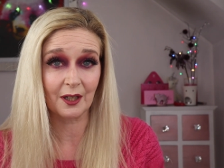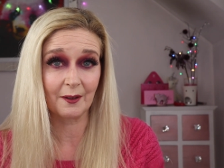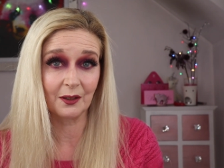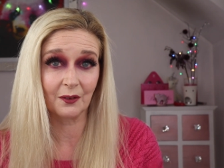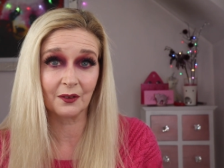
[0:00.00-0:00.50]

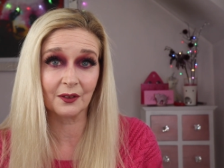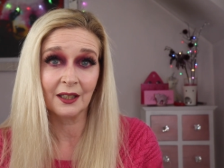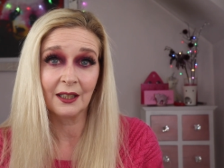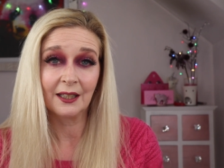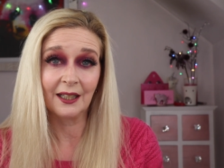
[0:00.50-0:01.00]
going on
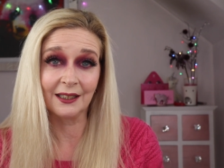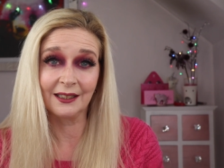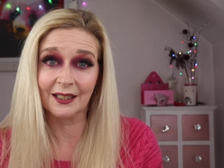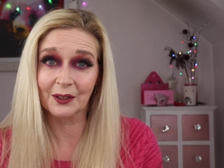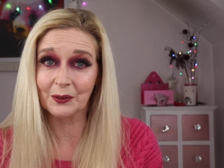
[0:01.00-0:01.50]
in
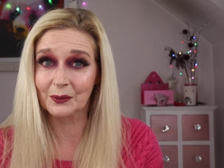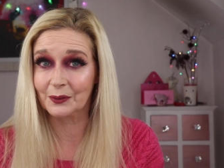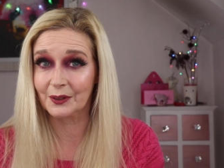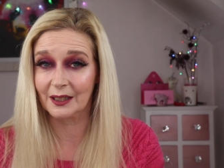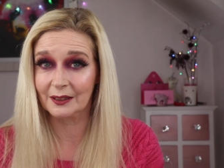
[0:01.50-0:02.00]
the inner
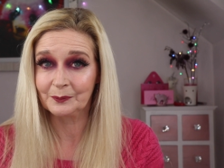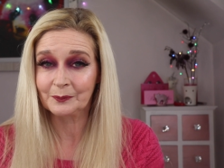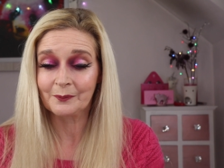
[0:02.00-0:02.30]
corner.